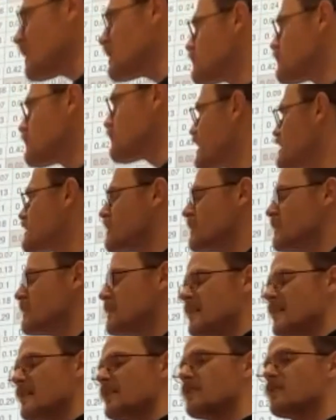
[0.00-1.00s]
is because
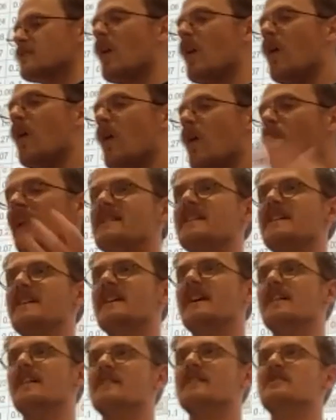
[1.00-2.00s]
the whole
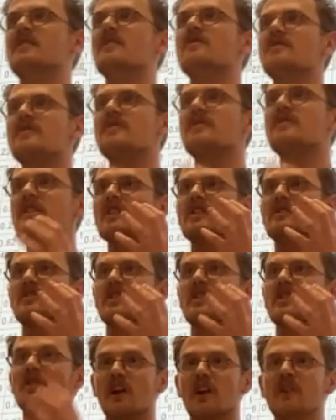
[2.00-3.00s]
idea here is that this
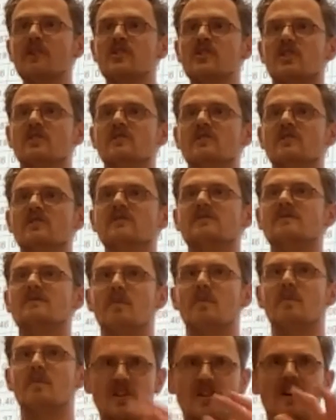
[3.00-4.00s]
is a conclusion
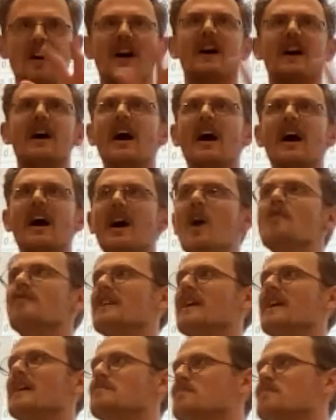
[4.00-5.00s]
which hopefully